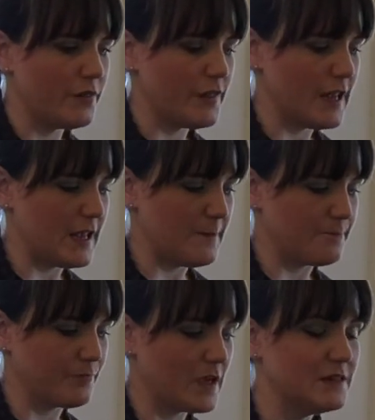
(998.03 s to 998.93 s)

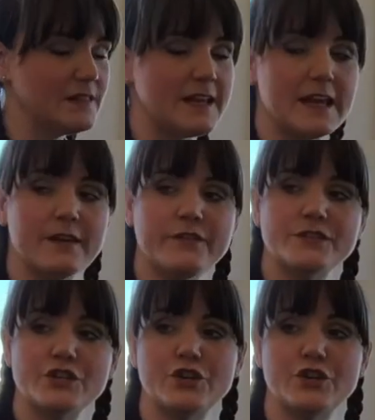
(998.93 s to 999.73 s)
the leaves.